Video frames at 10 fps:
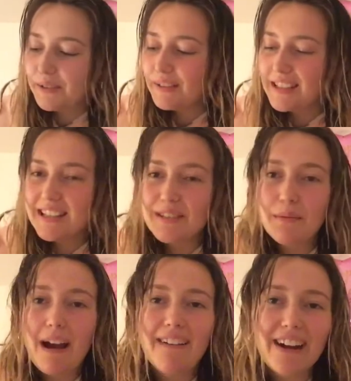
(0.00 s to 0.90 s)
This is
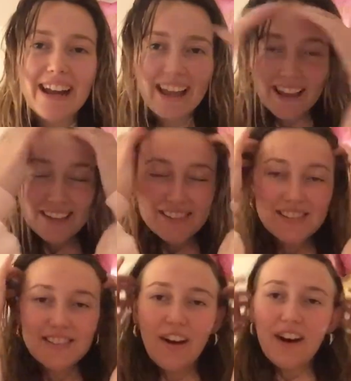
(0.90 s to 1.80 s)
where I
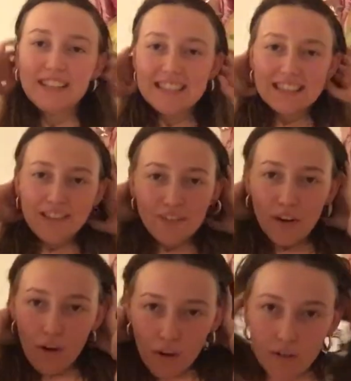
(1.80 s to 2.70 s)
started the
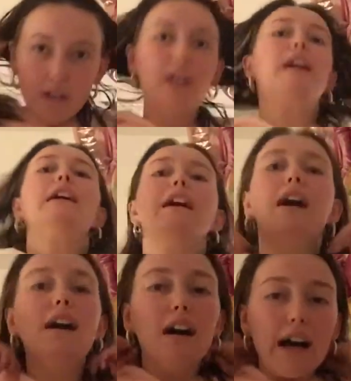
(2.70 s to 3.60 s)
vlog.
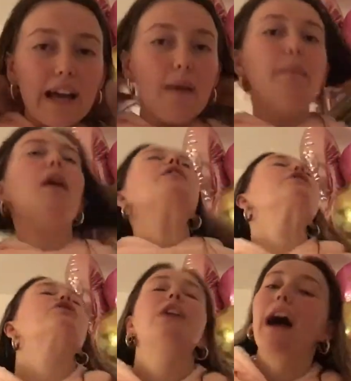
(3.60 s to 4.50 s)
I am
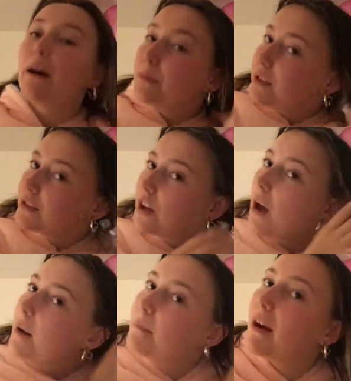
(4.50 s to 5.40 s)
showered,
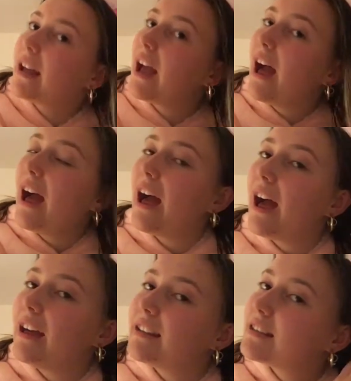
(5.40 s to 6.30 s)
my
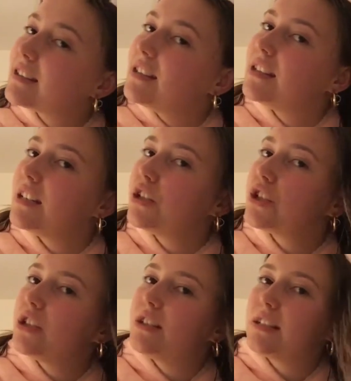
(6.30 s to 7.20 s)
hair is
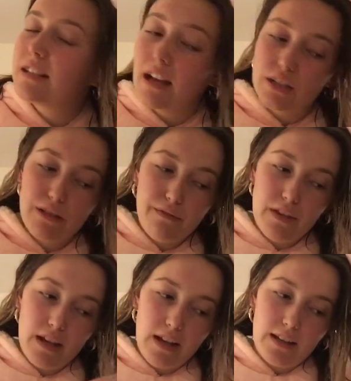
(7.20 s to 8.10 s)
conditioned, it's actually
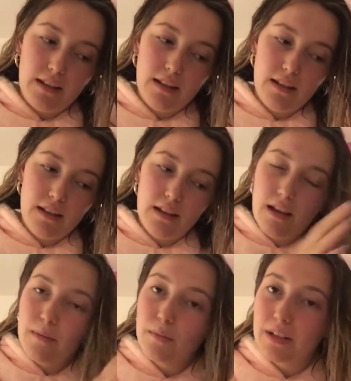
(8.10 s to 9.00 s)
feeling
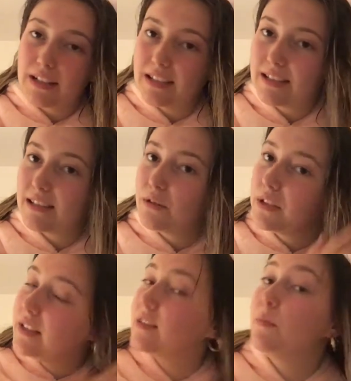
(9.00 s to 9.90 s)
pretty
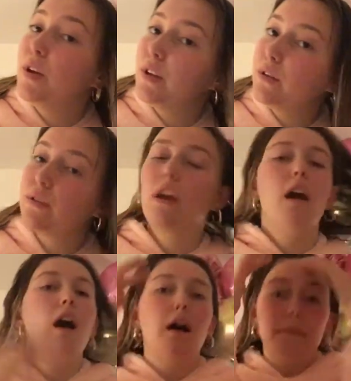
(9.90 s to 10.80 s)
silky smooth.
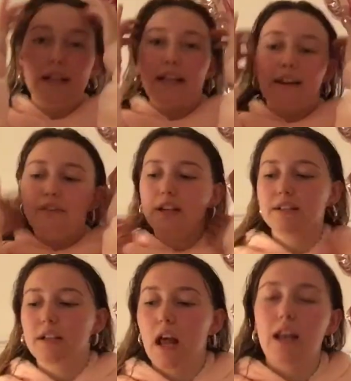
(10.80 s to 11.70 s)
I'm going to give
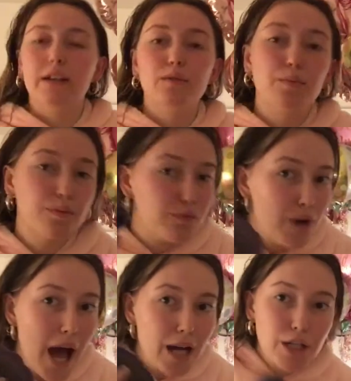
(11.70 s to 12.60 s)
it a little
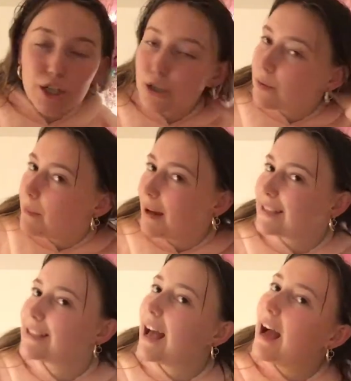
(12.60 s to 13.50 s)
brush with my
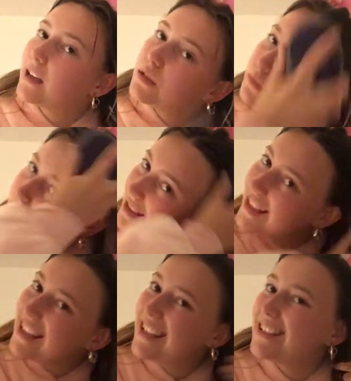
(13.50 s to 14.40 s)
Tangle
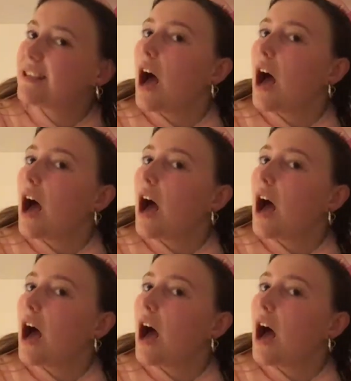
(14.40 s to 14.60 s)
Teaser,